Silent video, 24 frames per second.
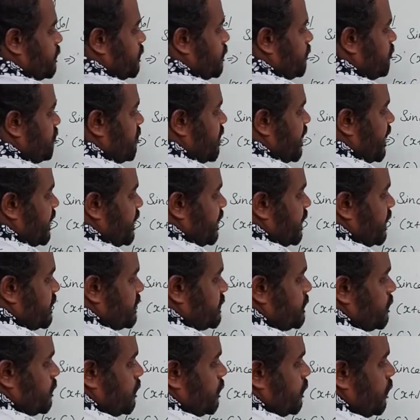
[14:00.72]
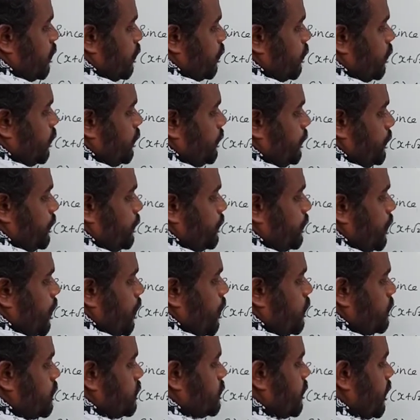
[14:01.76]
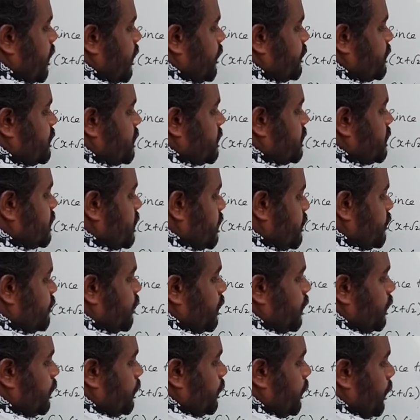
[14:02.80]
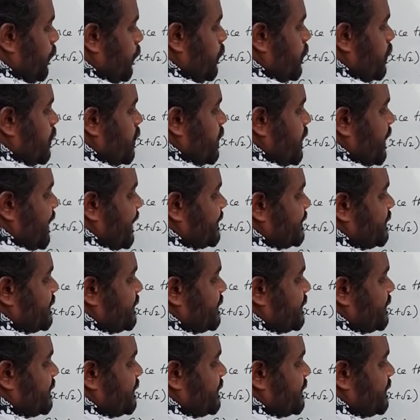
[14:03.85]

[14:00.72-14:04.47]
minus root 2 the whole square, which is equal to x